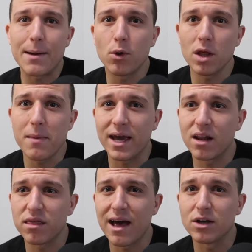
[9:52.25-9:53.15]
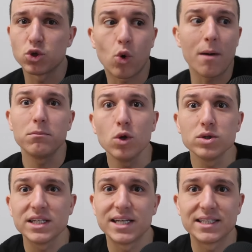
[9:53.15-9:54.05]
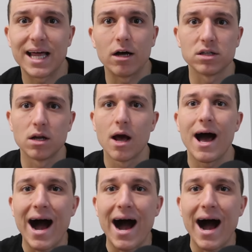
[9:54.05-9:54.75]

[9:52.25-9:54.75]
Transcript: I'm only making a thousand or I'm losing 6,000.